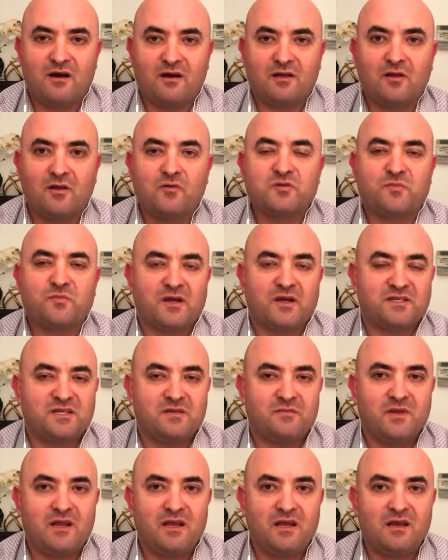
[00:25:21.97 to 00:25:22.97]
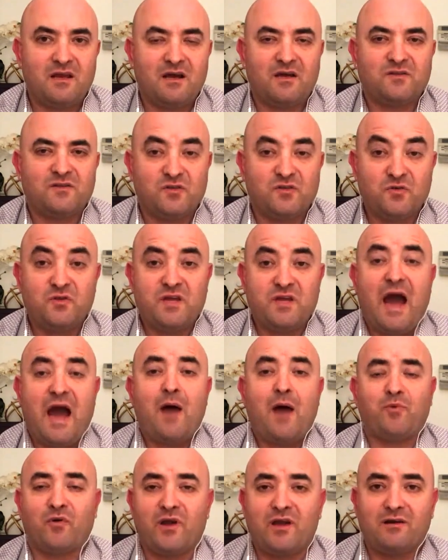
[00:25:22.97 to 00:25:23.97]
a close proximity uh, to the
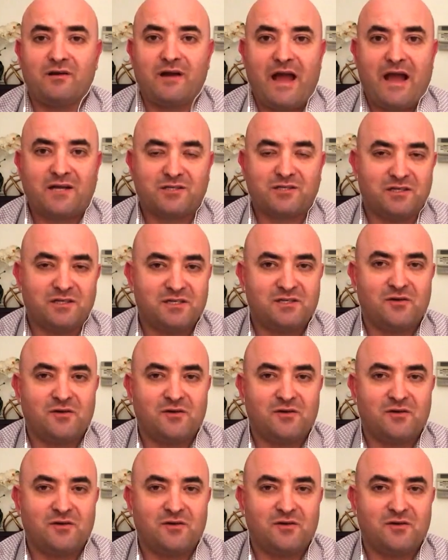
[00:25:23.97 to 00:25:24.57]
operator, actually.